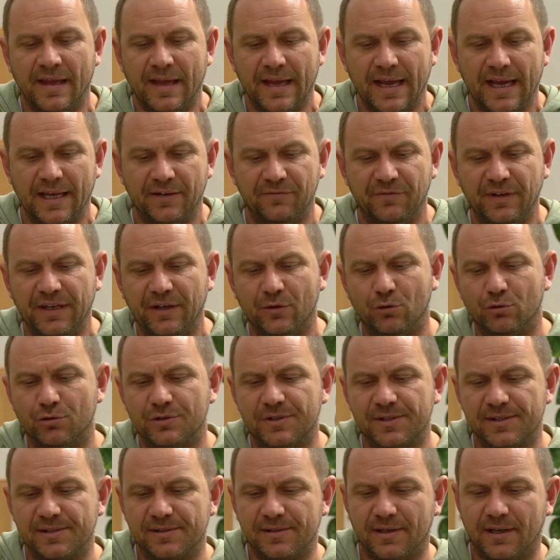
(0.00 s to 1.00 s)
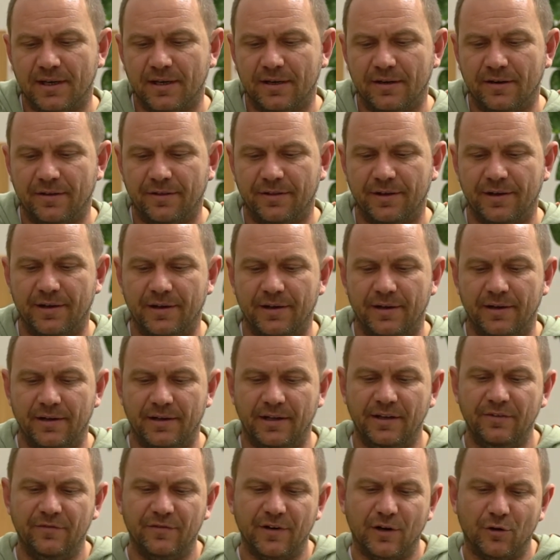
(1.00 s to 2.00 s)
And we use the
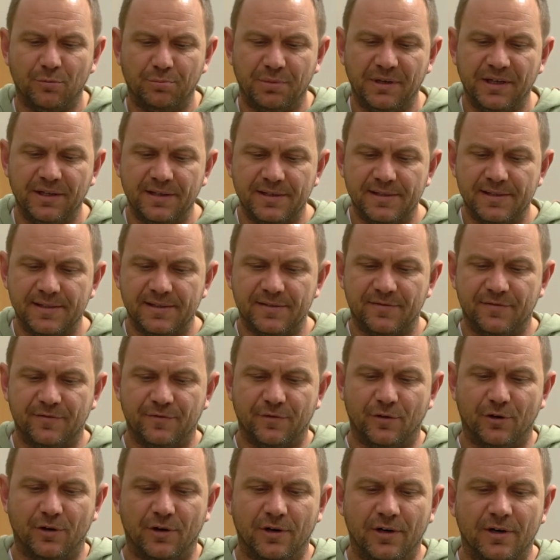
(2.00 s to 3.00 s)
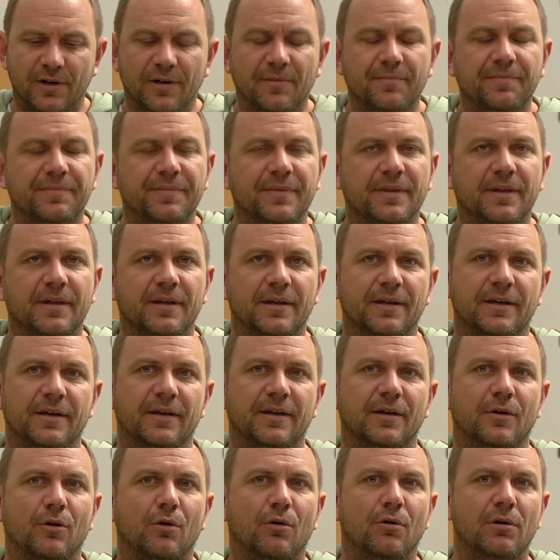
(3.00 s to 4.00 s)
EVPs for
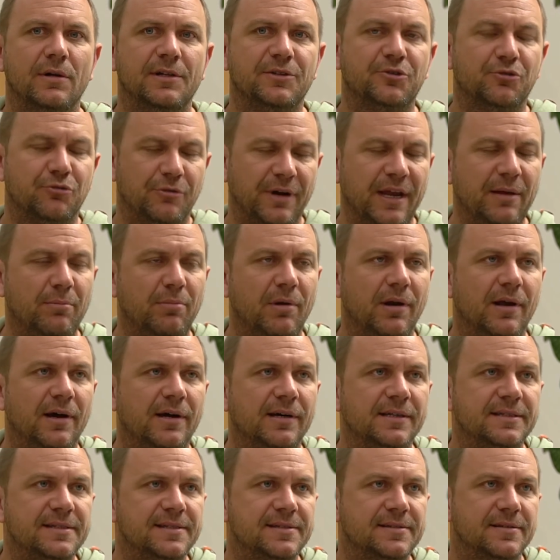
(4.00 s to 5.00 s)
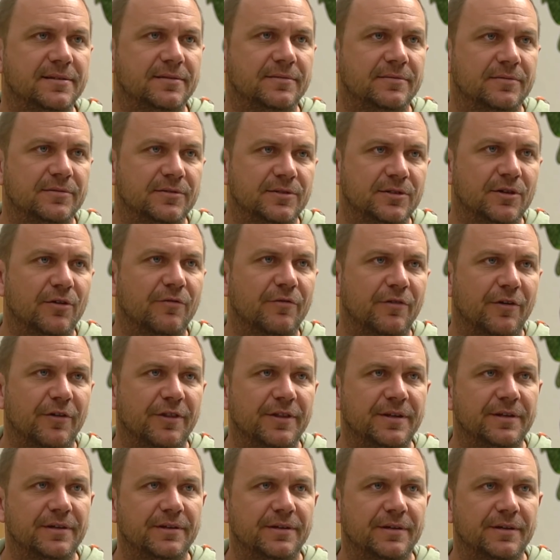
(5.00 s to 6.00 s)
all tray plants. So for
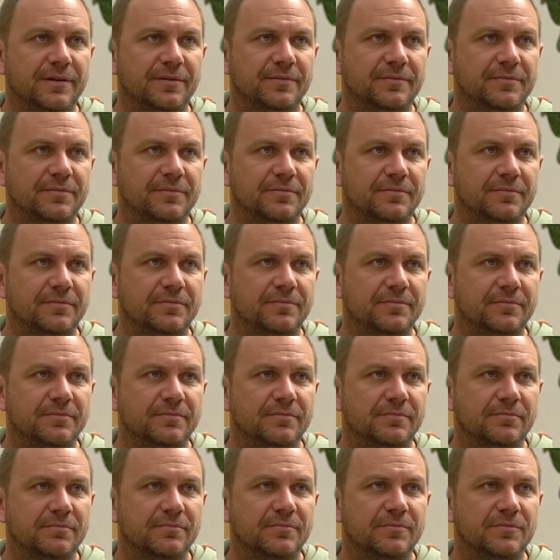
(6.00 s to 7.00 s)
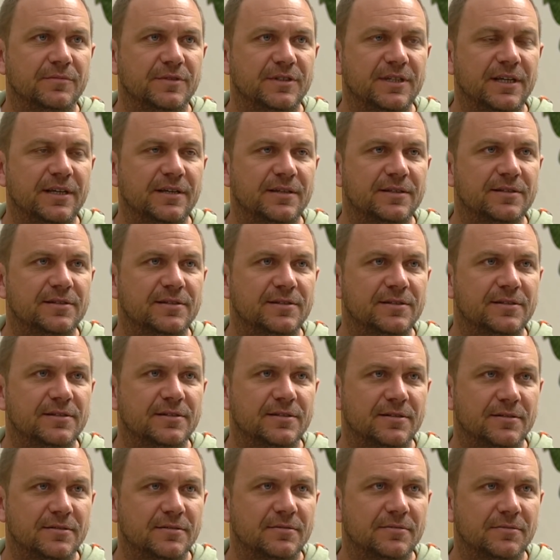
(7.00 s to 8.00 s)
the
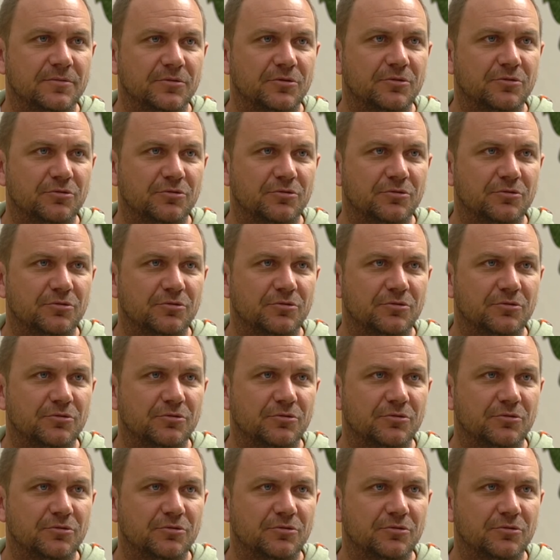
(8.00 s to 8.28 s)
6